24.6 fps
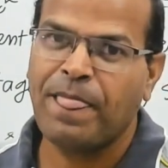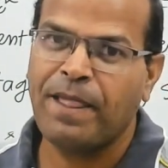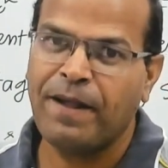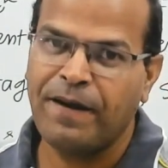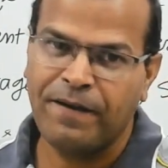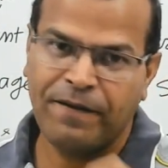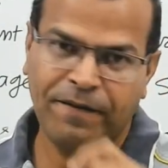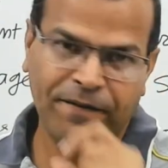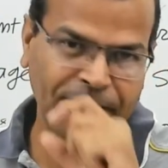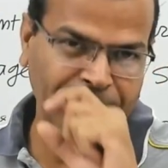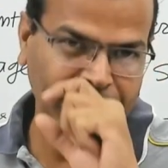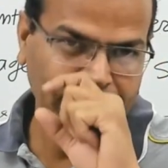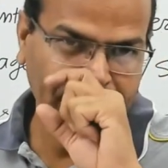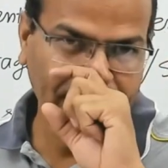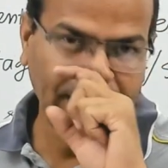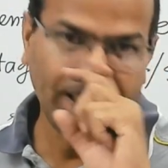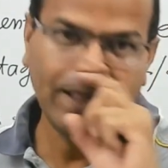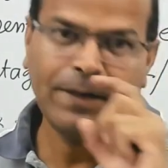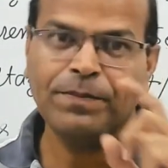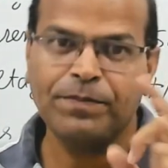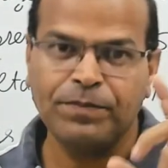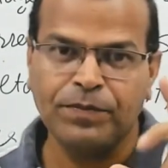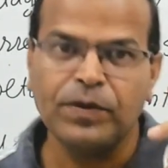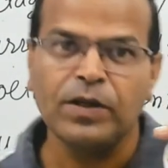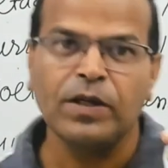Fine.
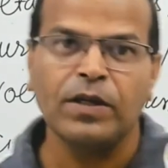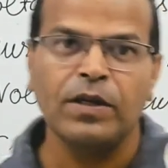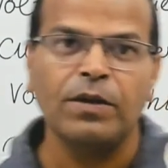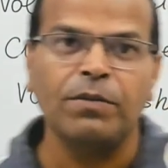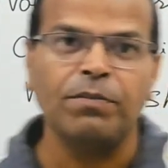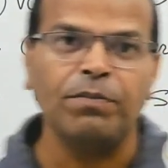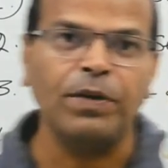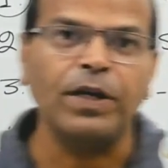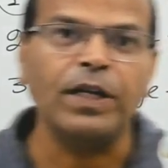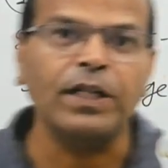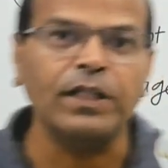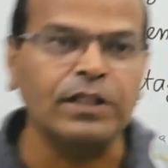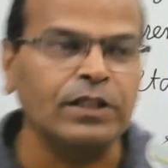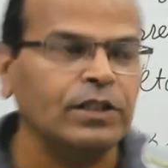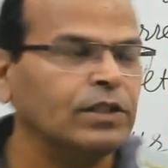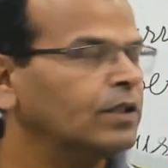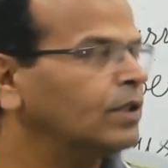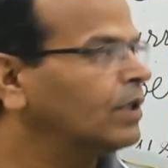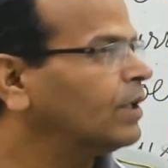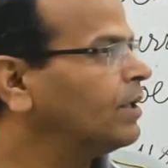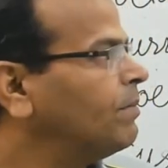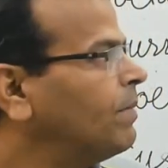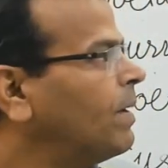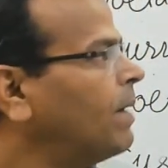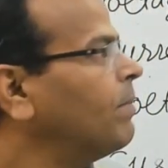Please
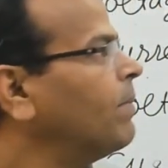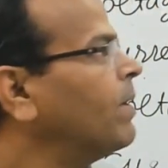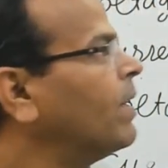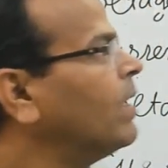remember,